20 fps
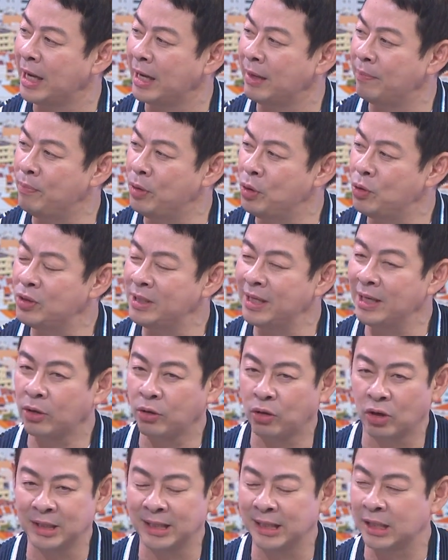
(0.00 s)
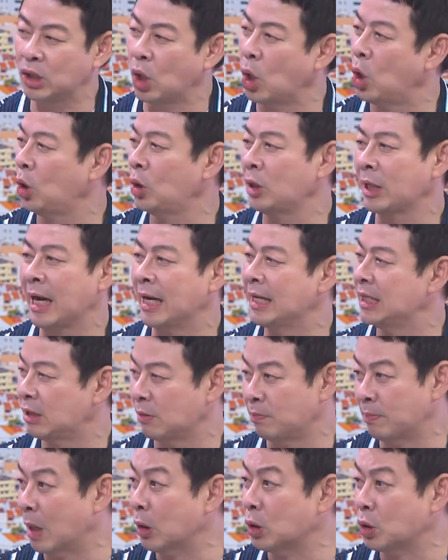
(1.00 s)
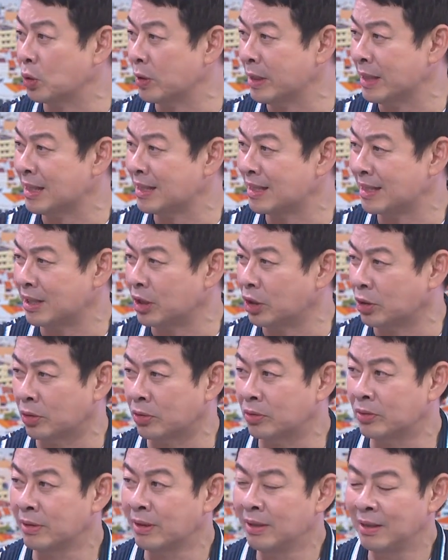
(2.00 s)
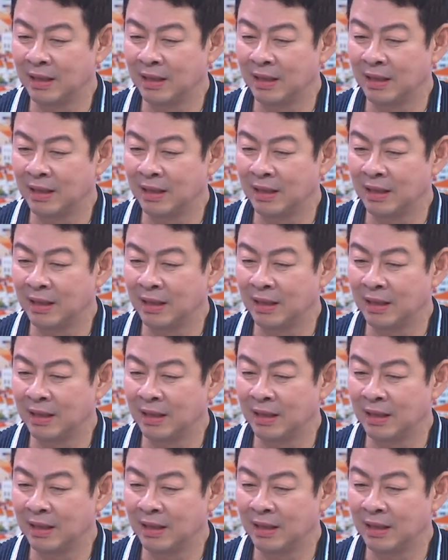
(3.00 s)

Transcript: and music crosses all kinds of boundaries, you know,